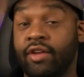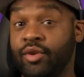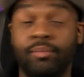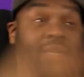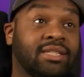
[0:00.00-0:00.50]
If
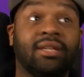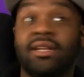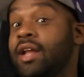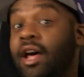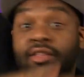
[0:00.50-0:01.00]
you miss it,
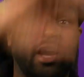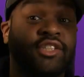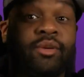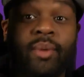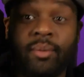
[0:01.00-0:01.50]
then the other guy
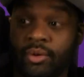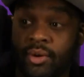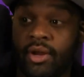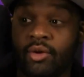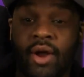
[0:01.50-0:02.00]
should be able
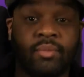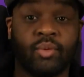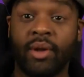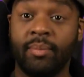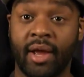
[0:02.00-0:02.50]
to grab the
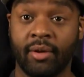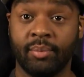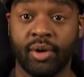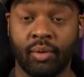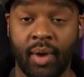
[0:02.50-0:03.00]
rebound
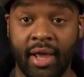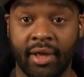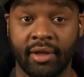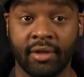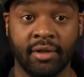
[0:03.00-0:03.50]
and put it away.